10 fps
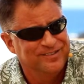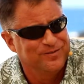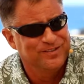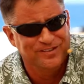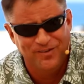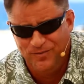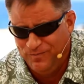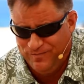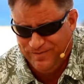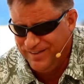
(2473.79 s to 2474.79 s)
So, so,
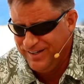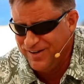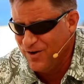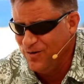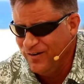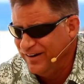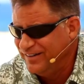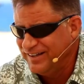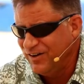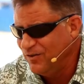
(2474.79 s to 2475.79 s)
you know,
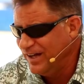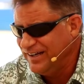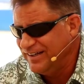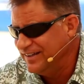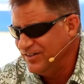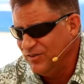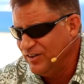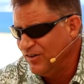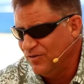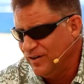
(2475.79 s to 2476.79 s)
they don't like you this
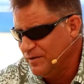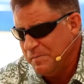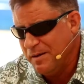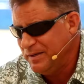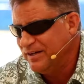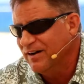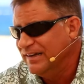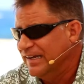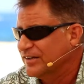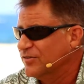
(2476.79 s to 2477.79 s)
week, don't worry, you might be
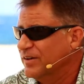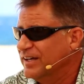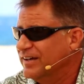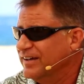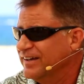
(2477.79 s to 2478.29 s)
gone next week.